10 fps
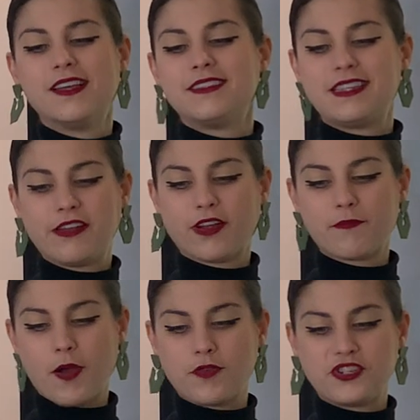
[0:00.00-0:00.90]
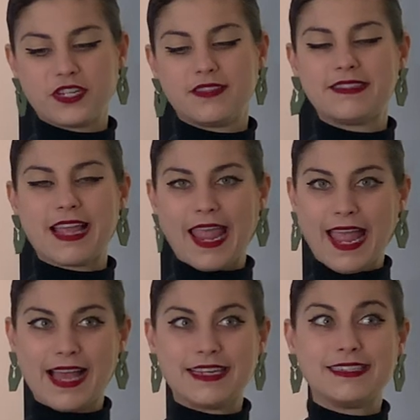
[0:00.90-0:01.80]
secret potions,
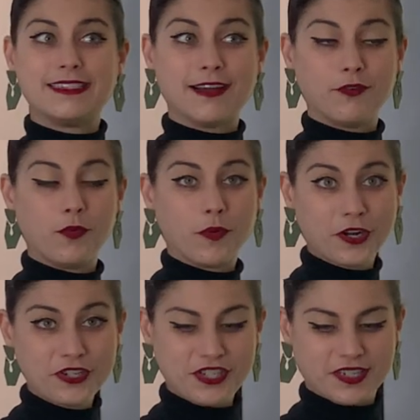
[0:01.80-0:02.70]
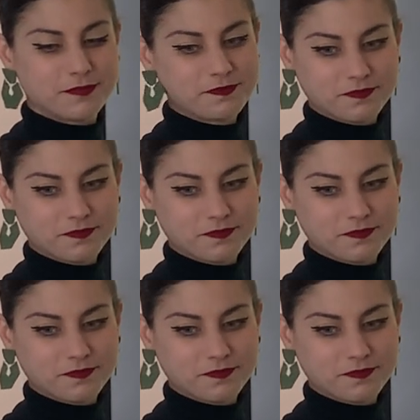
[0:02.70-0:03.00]
and devil worship.